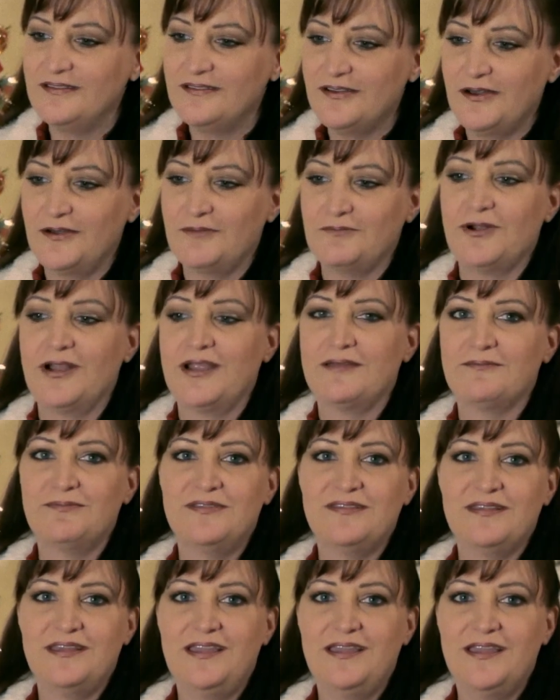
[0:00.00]
Tom
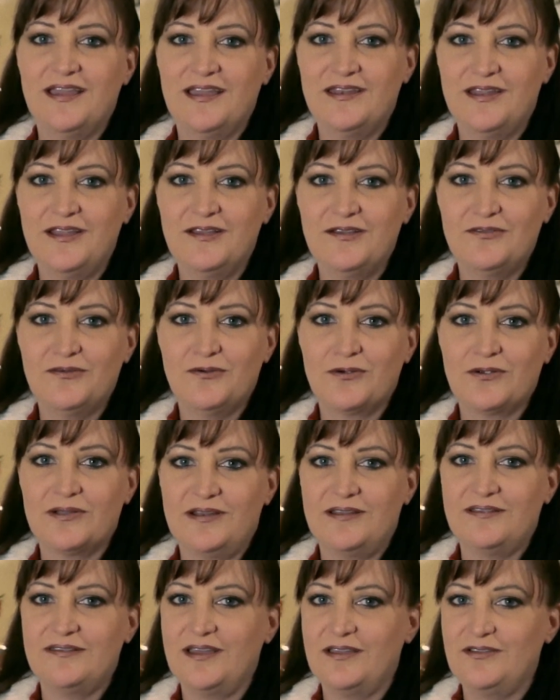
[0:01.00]
Ramsey and his
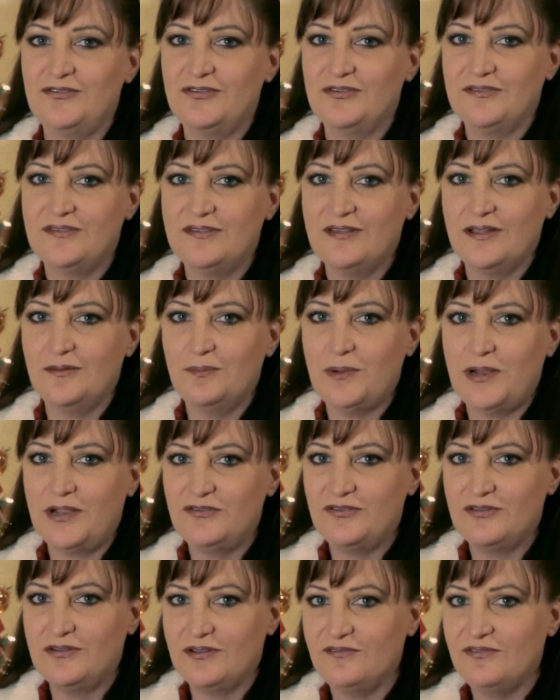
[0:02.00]
organization
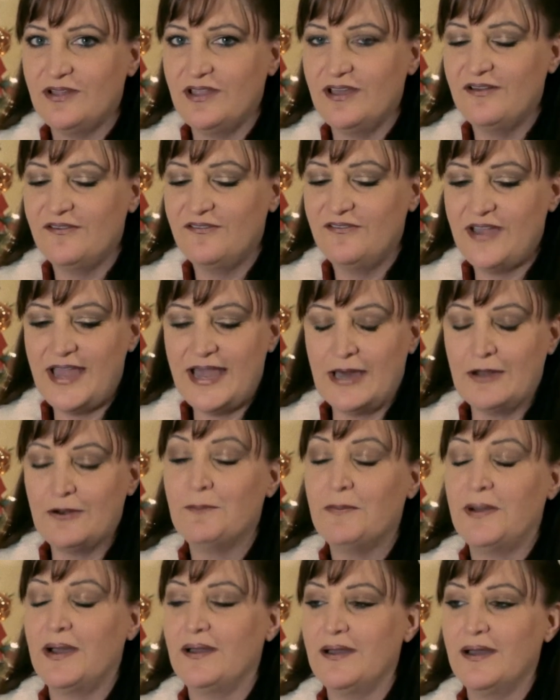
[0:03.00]
Celebration of Love out of
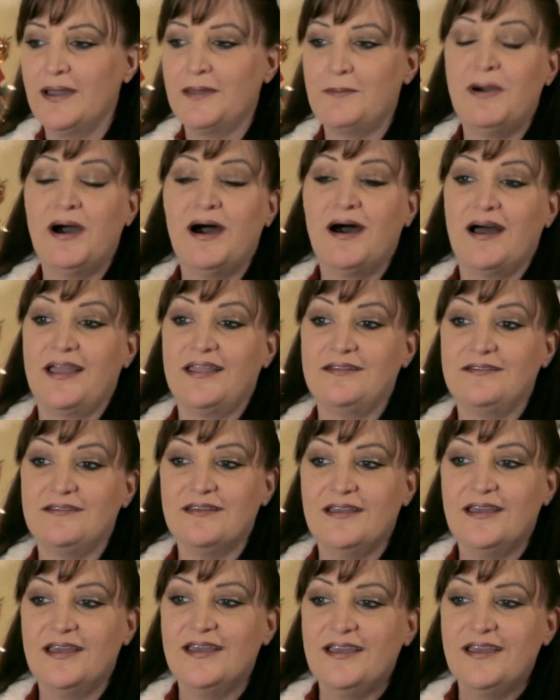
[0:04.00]
my mind.
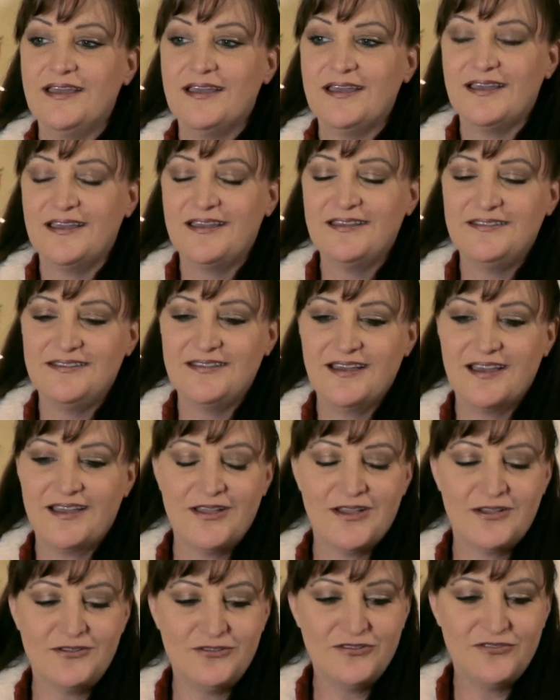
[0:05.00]
And
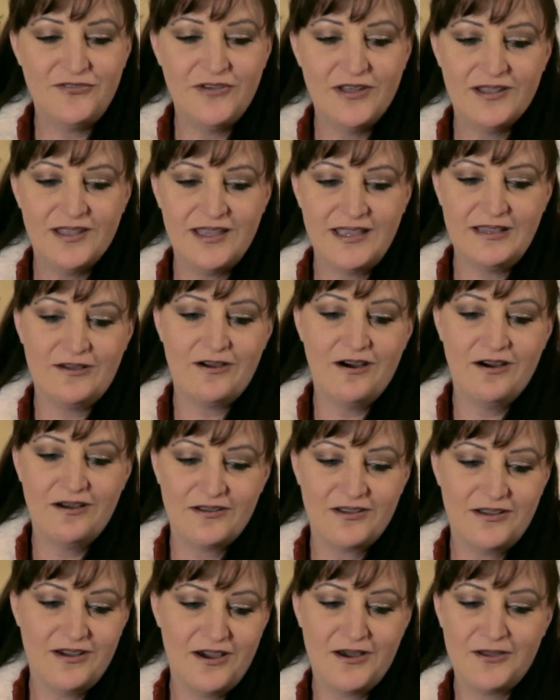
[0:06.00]
I just felt like
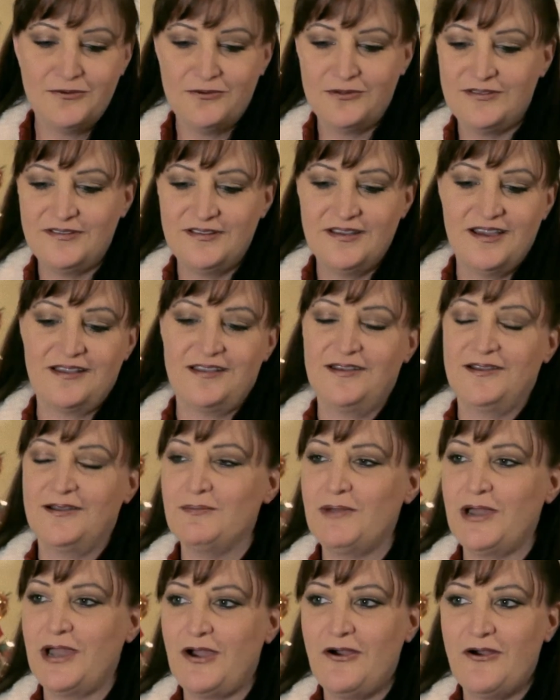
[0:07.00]
God was tugging at
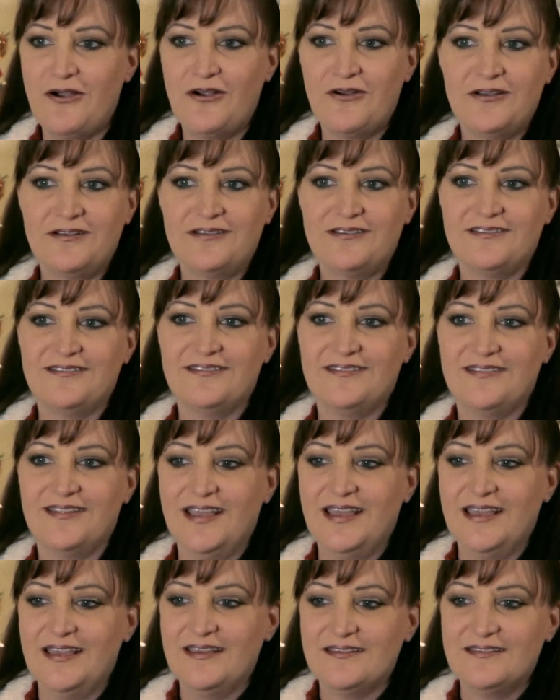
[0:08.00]
my heart and
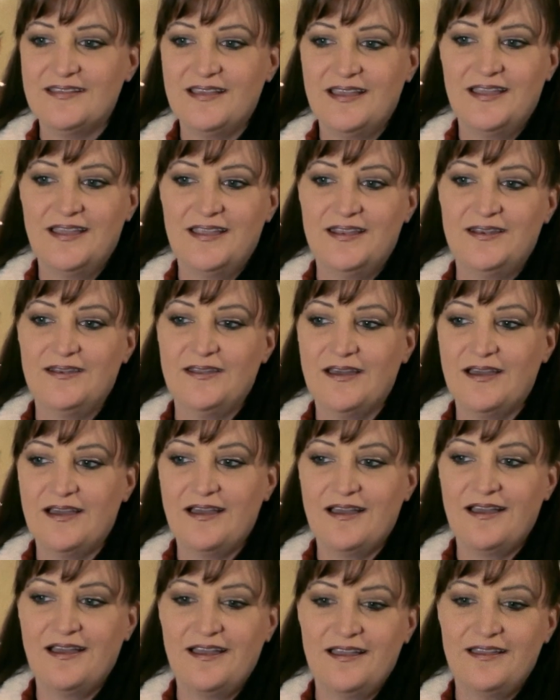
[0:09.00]
saying,
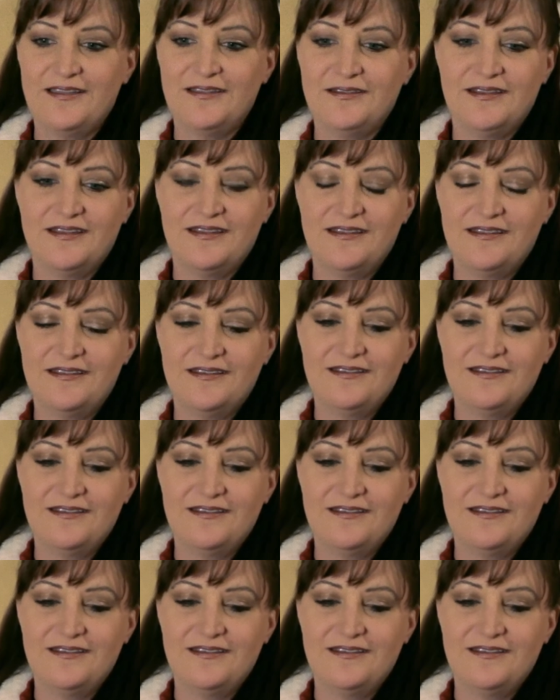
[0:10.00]
and